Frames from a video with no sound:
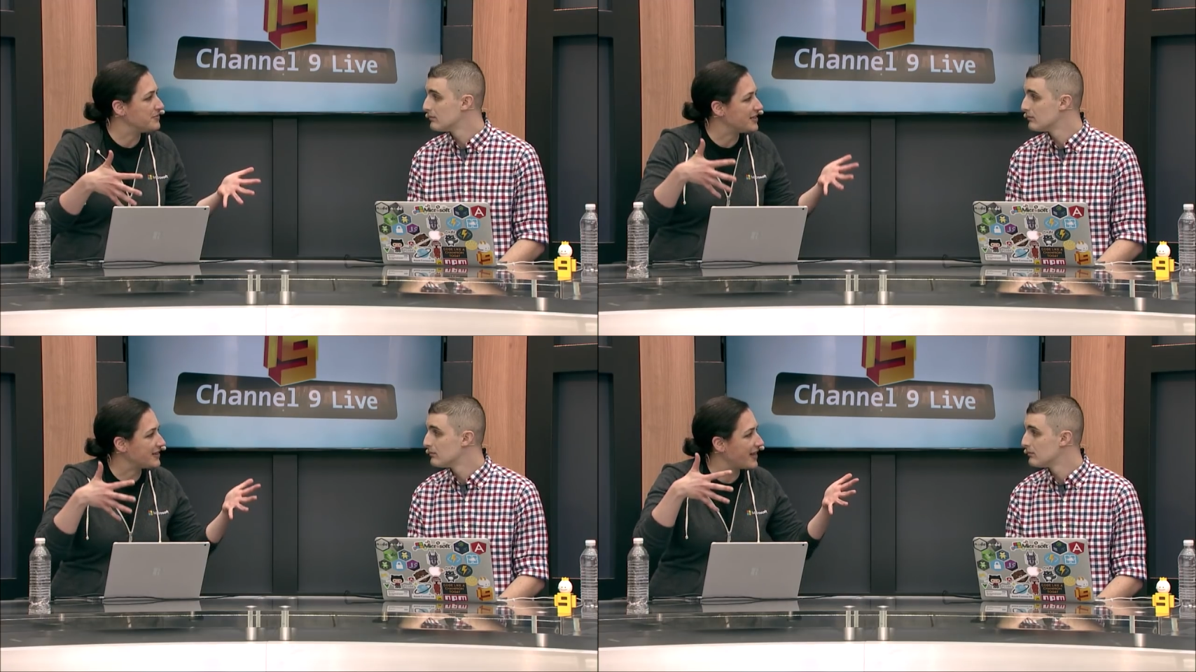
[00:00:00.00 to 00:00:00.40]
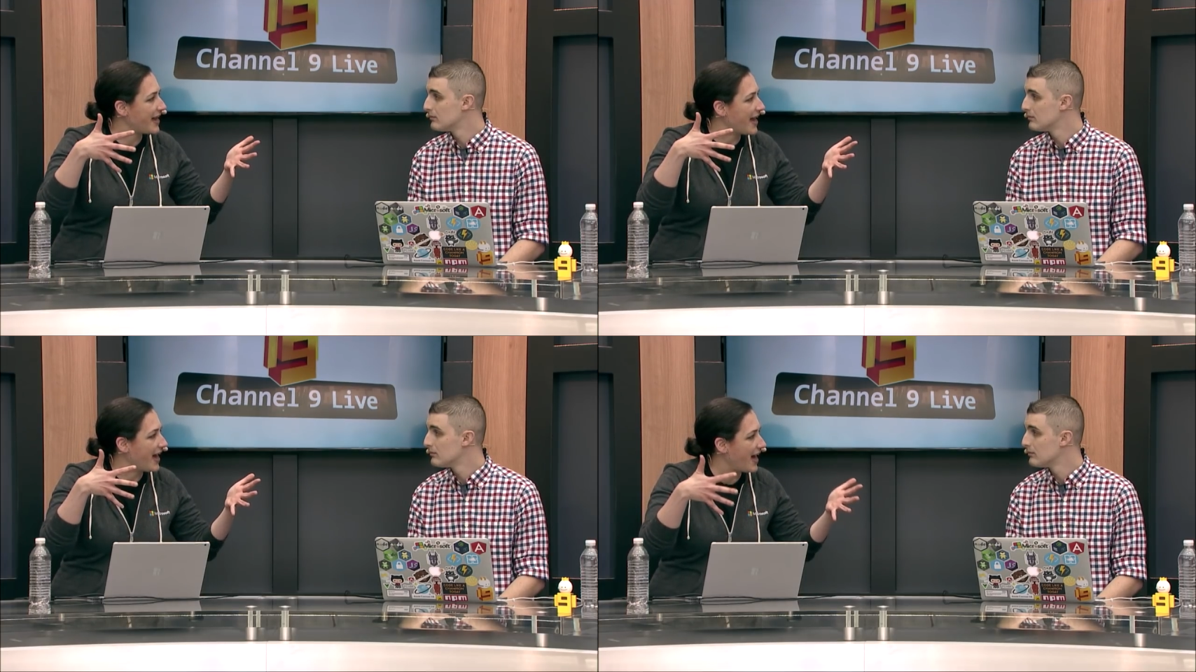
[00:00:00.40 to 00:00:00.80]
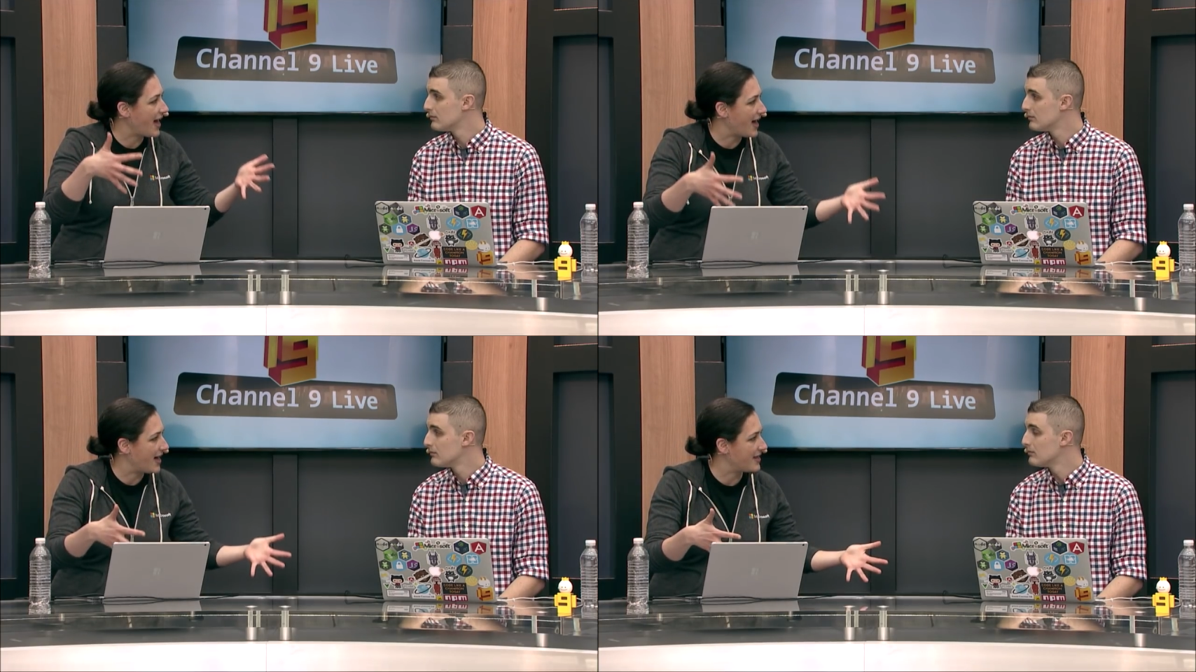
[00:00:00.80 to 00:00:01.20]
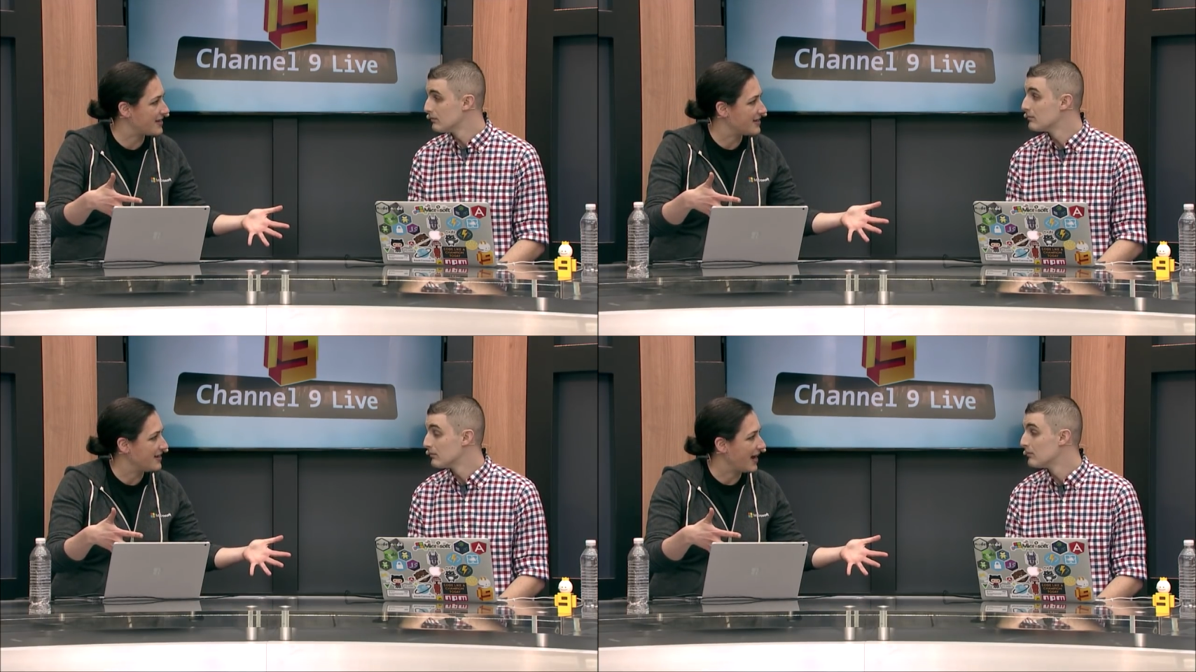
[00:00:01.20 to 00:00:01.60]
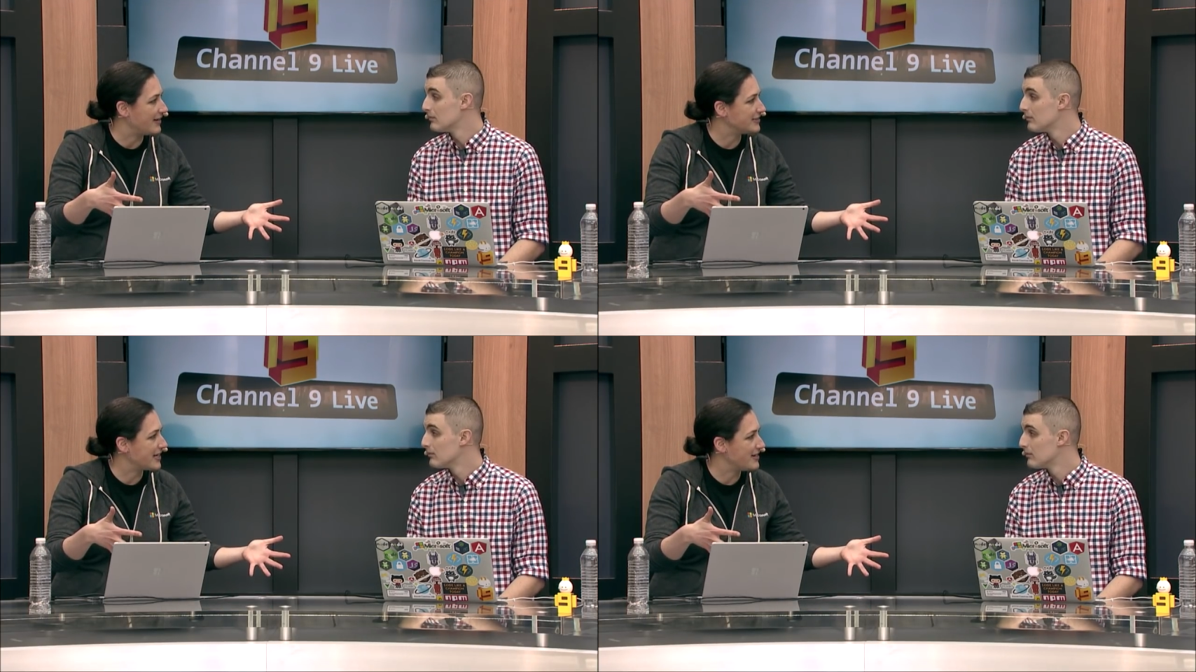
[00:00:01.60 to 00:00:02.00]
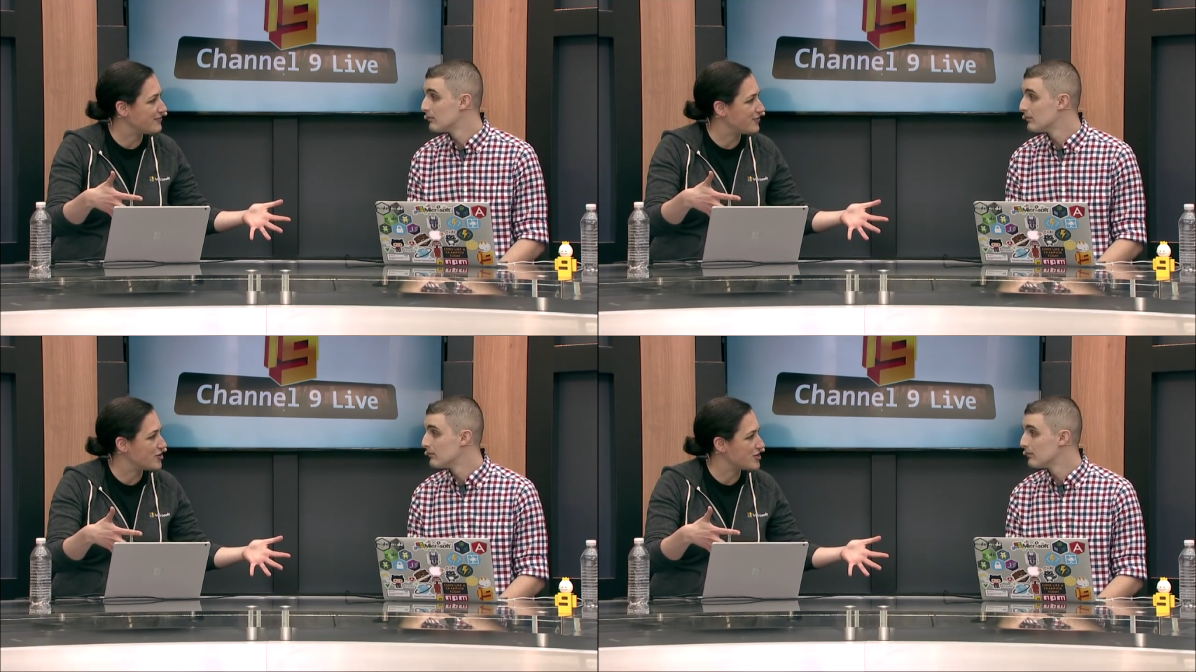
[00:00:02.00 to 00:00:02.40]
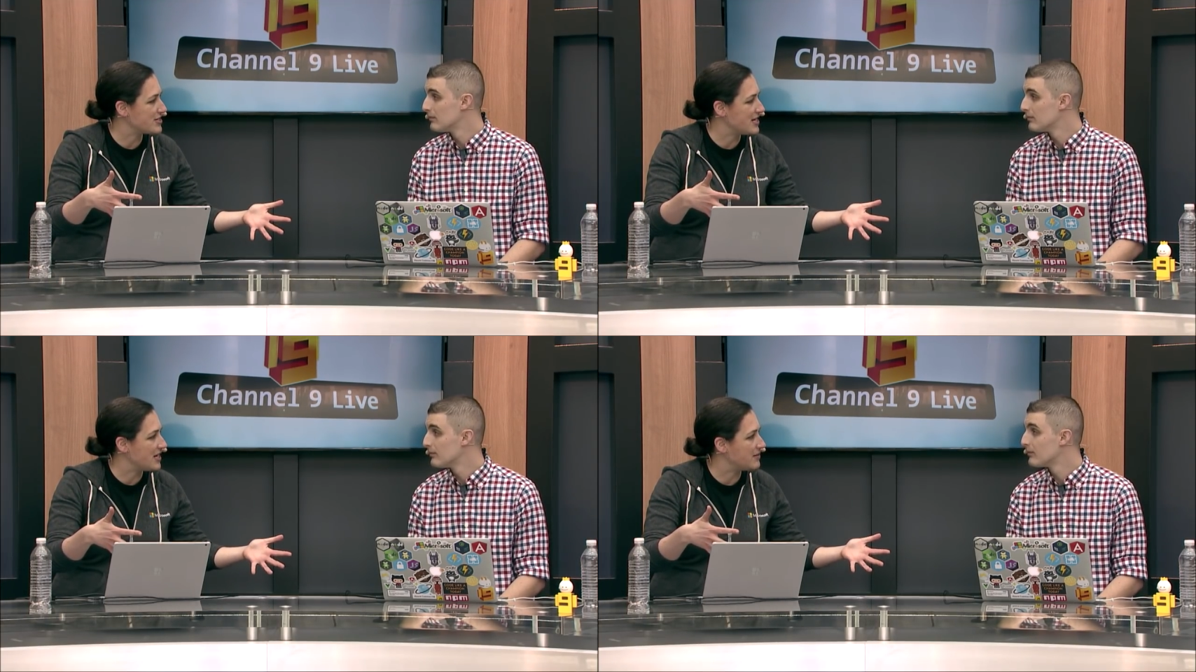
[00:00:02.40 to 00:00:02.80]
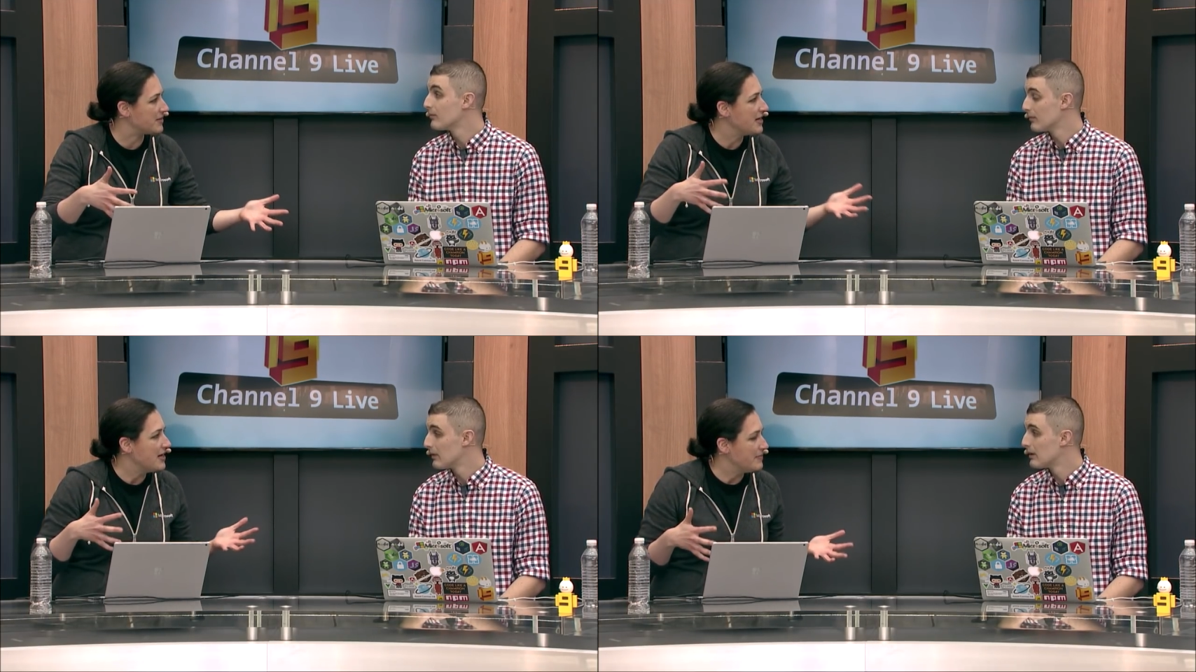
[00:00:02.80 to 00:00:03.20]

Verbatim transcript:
Speaker 1: that they had allocated for their team